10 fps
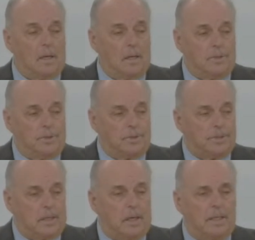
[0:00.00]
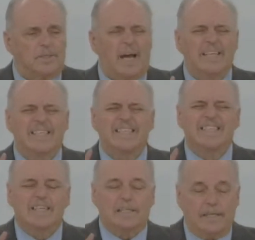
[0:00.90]
Judas said, Unless I,
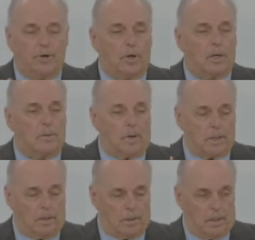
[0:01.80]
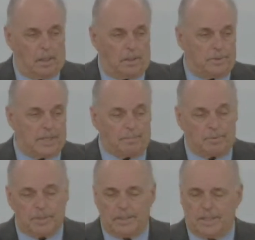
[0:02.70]
because he heard what the other disciple
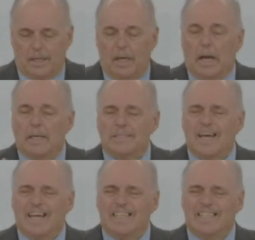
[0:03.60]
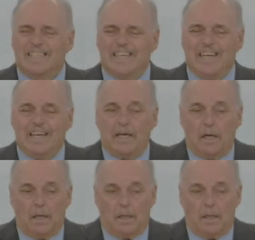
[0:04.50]
said, he said, Unless I can see